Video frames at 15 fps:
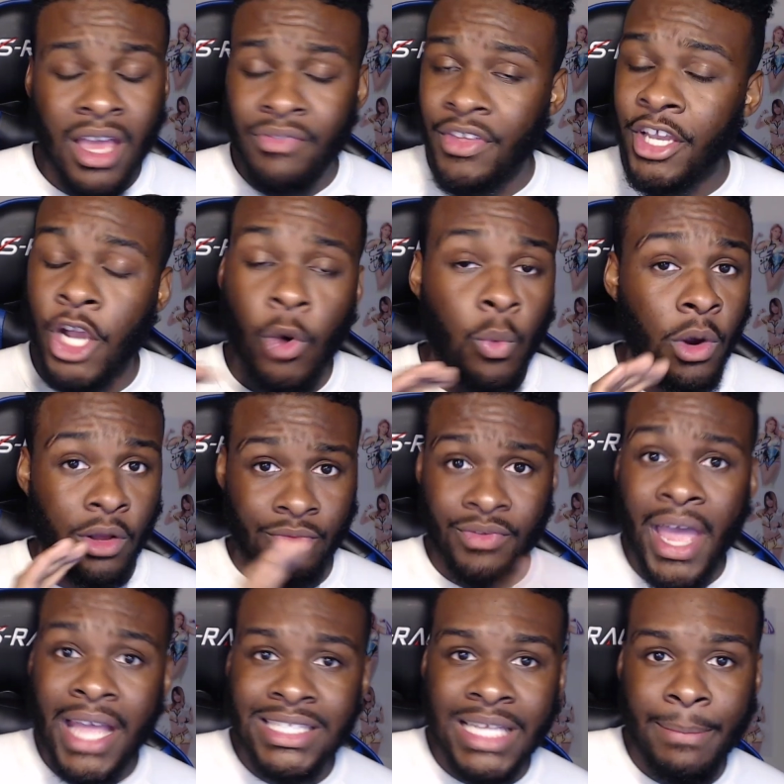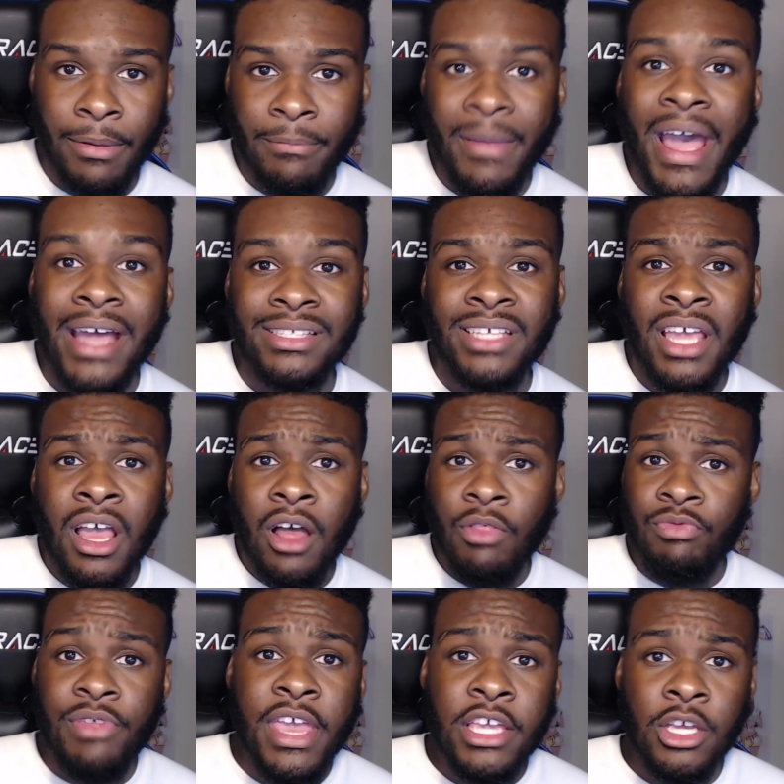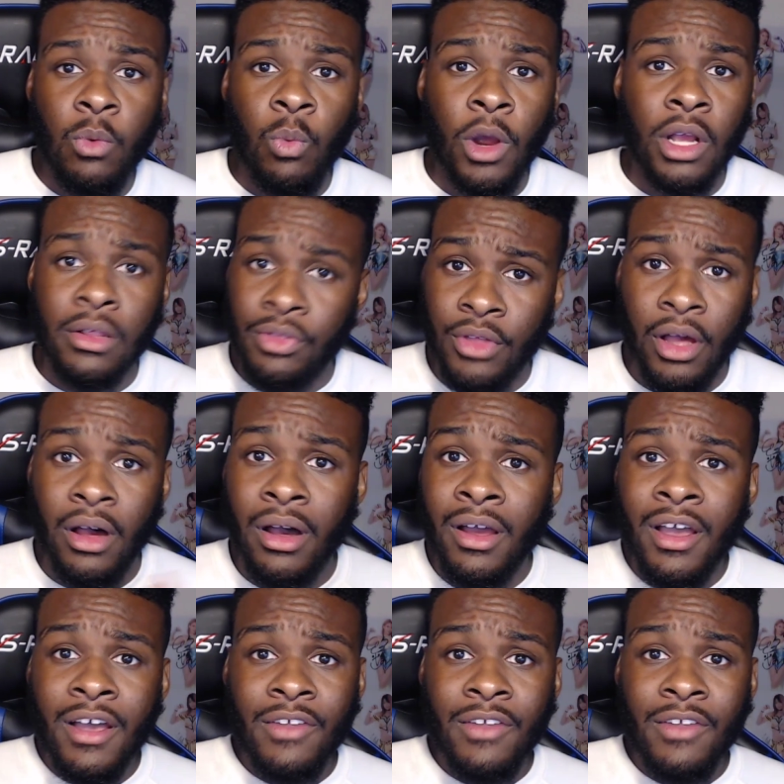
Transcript: They can work that type of match. They can work the